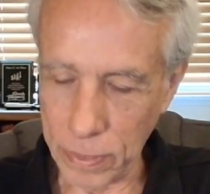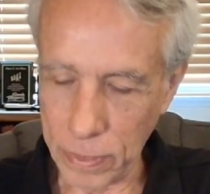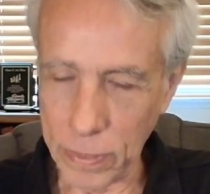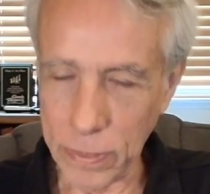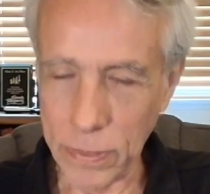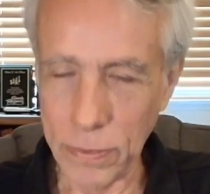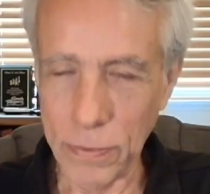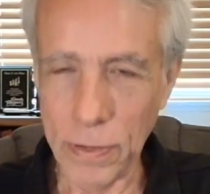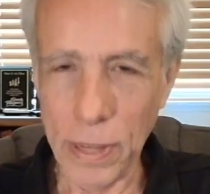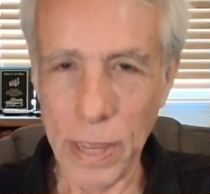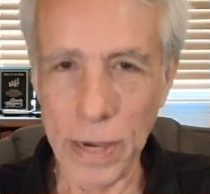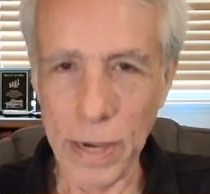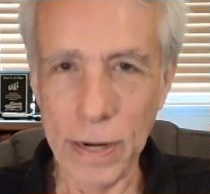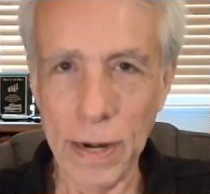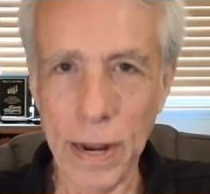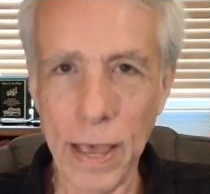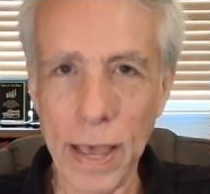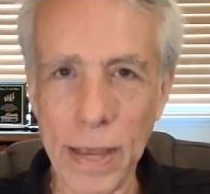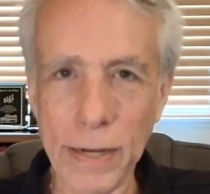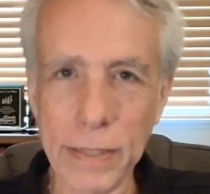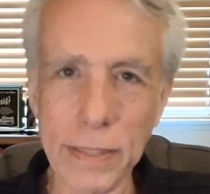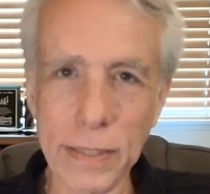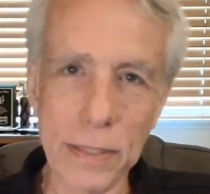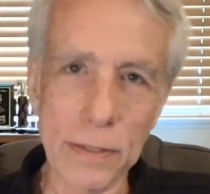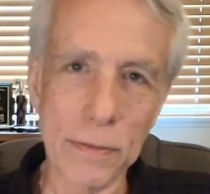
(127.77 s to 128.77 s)
you got an
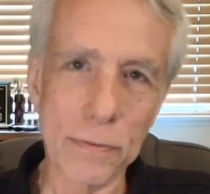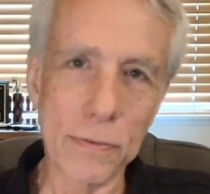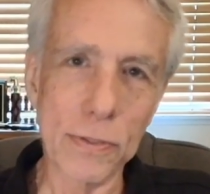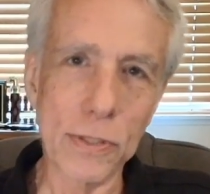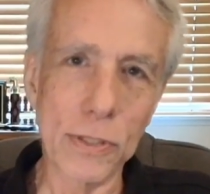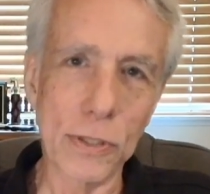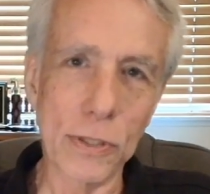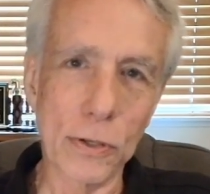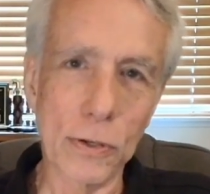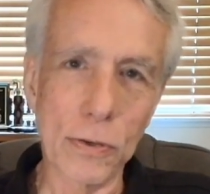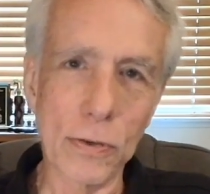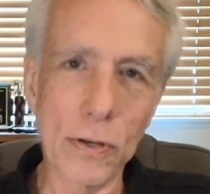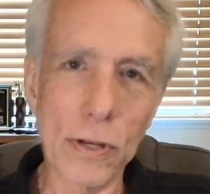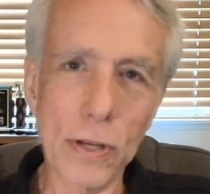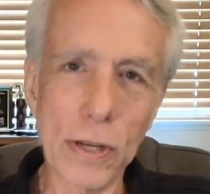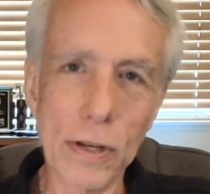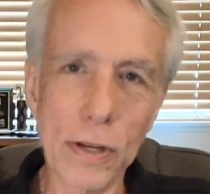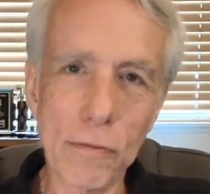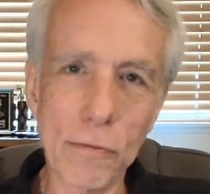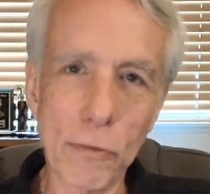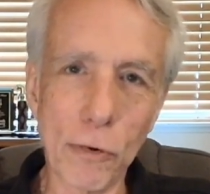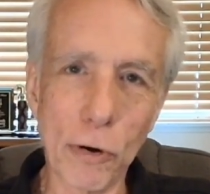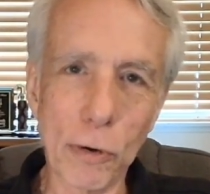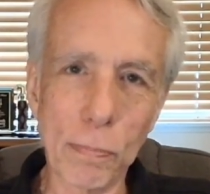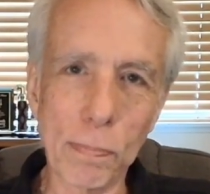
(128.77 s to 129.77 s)
octave. So
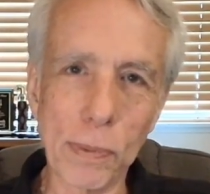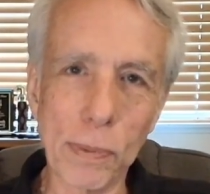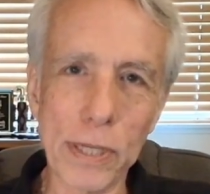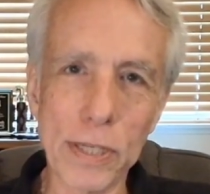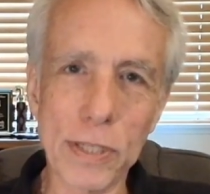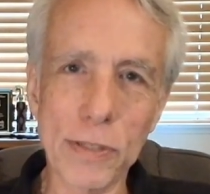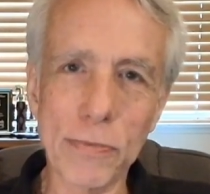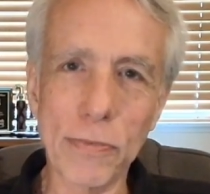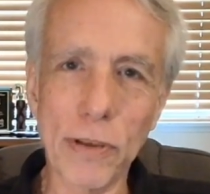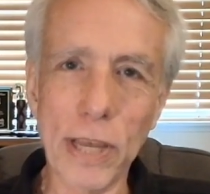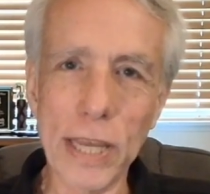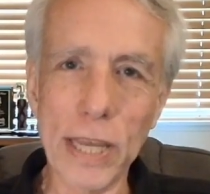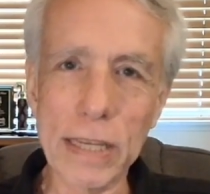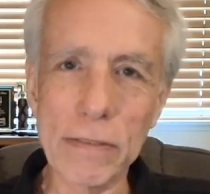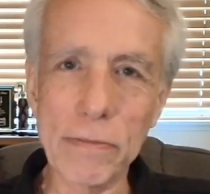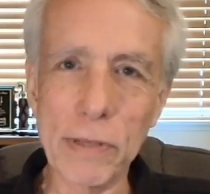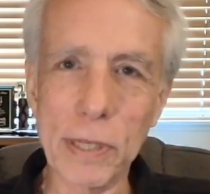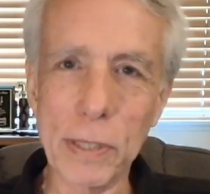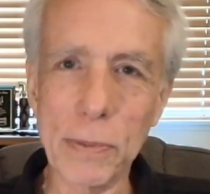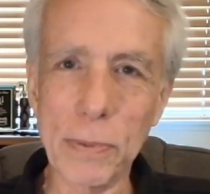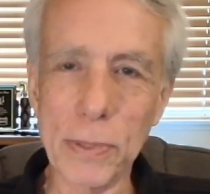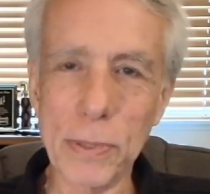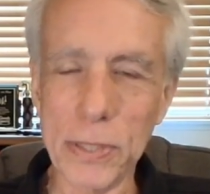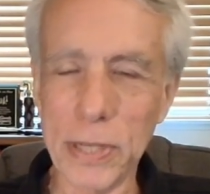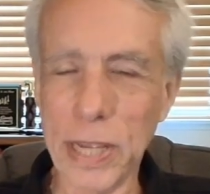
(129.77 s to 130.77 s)
4 plus 5
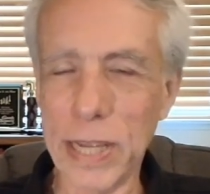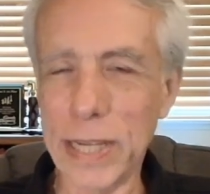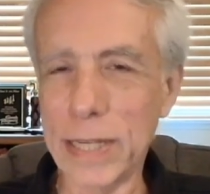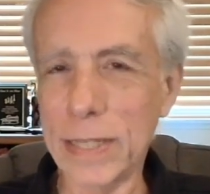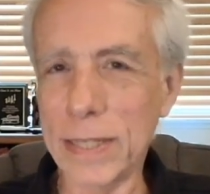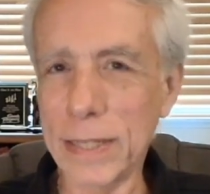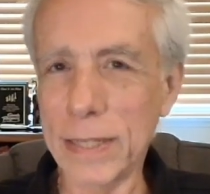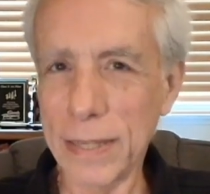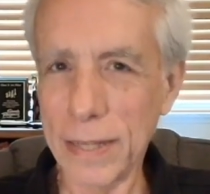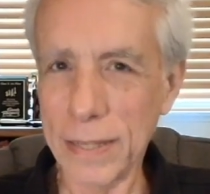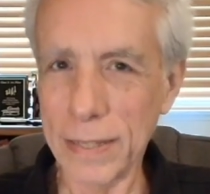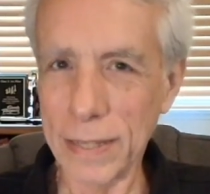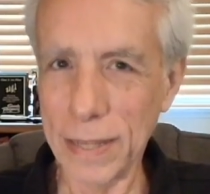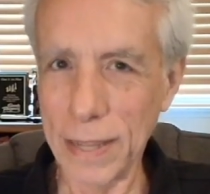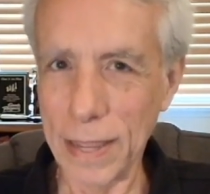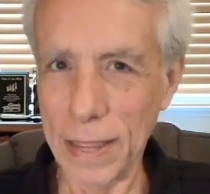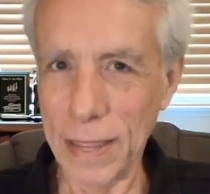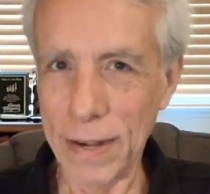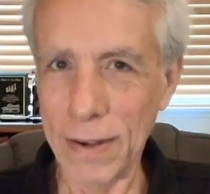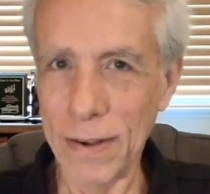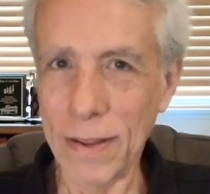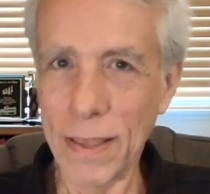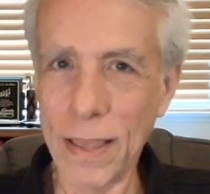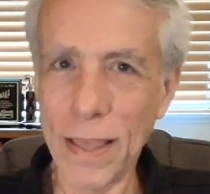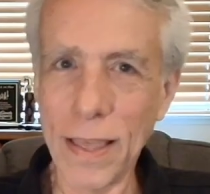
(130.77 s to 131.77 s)
equals 8.
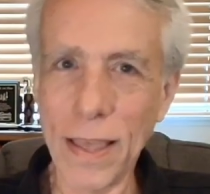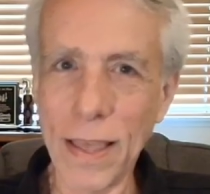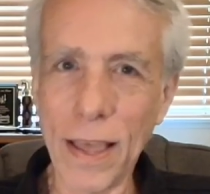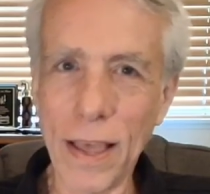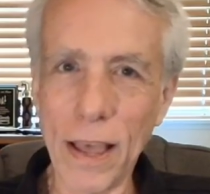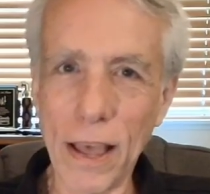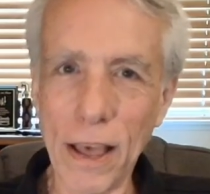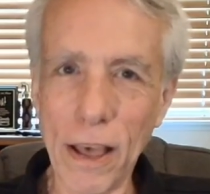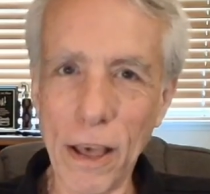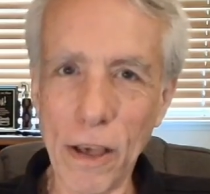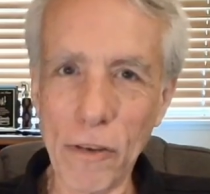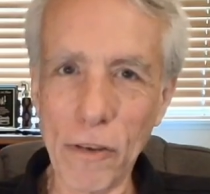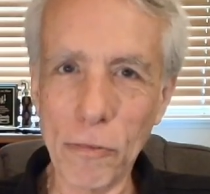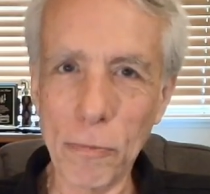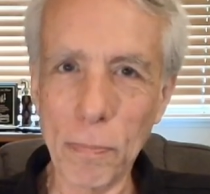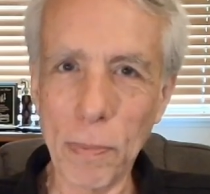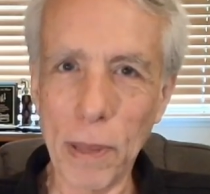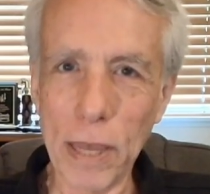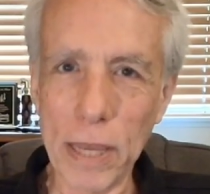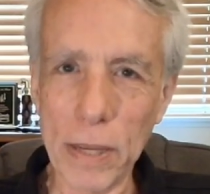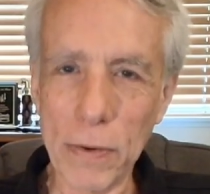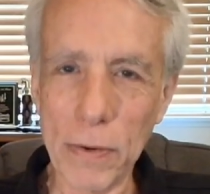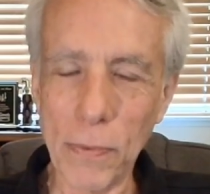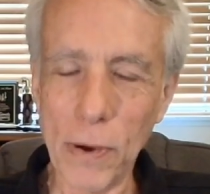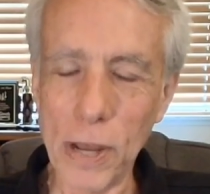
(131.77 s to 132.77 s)
Again, off
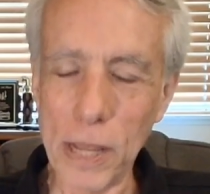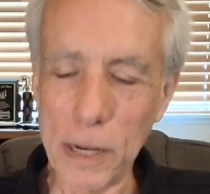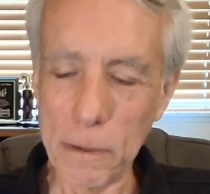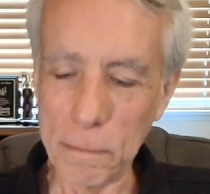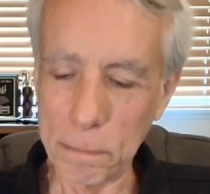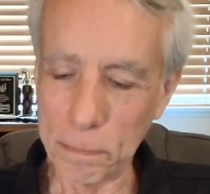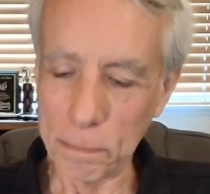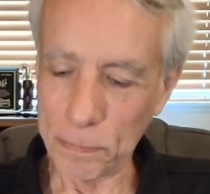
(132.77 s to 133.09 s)
by 1.